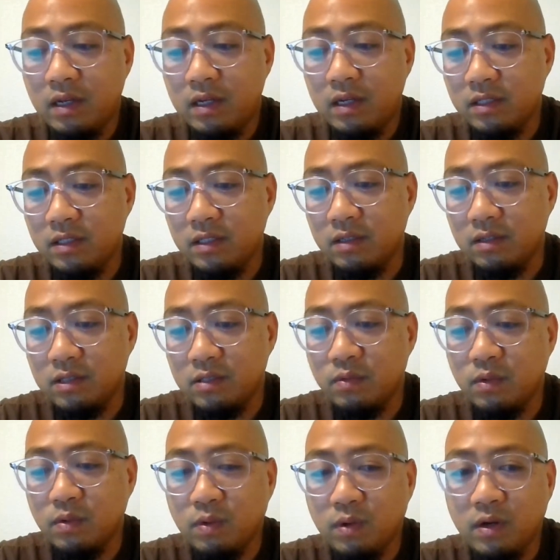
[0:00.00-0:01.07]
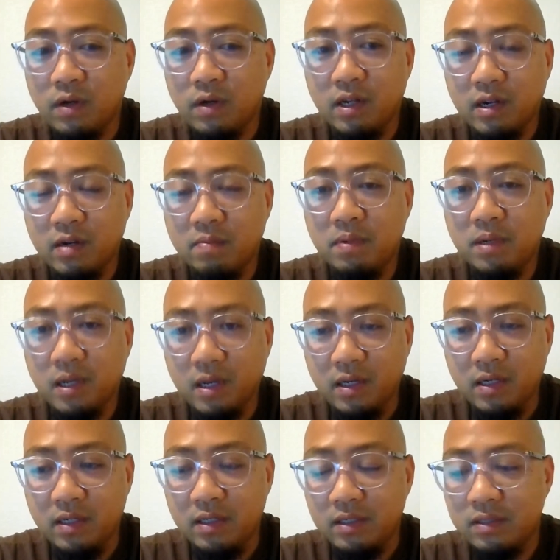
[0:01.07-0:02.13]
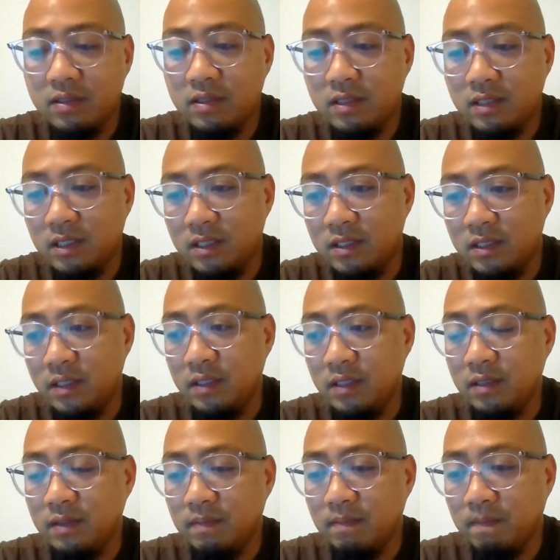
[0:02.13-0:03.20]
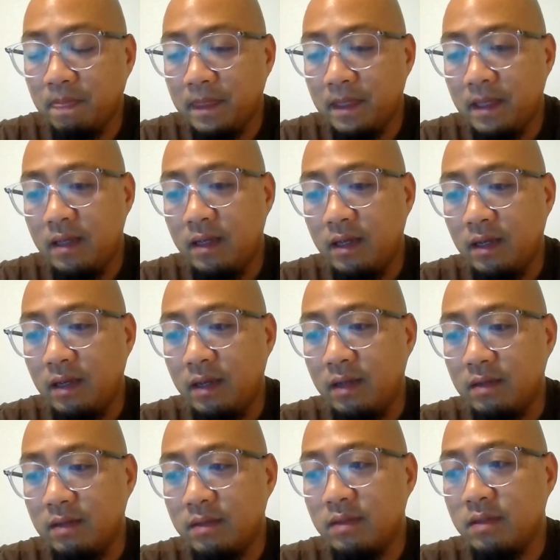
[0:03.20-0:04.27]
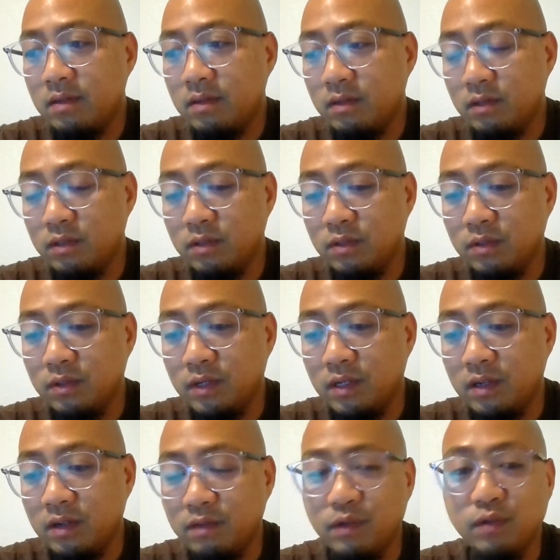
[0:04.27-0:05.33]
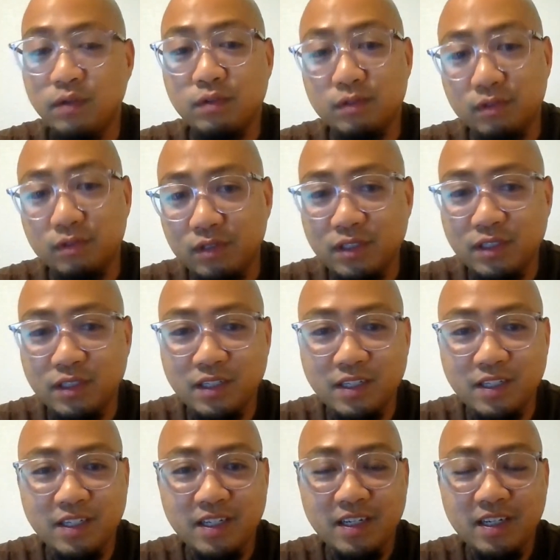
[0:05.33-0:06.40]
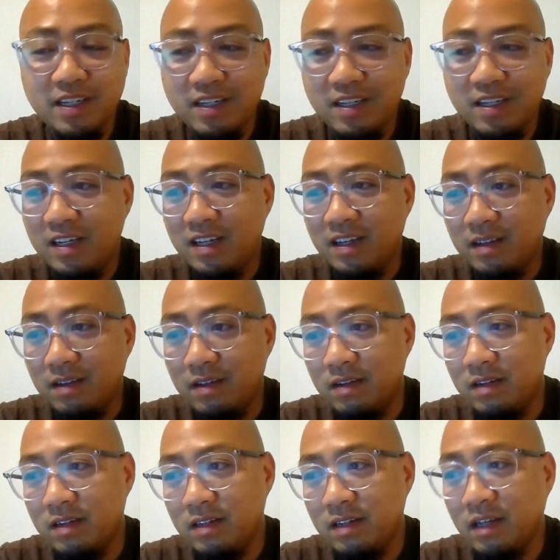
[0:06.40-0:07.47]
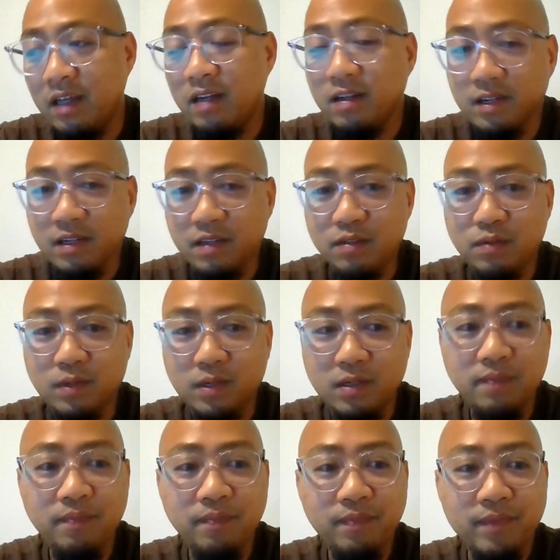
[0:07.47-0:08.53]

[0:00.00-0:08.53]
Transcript: actually does require a lot of planning, teaching, and also doing a lot of rehearsals and editing as well.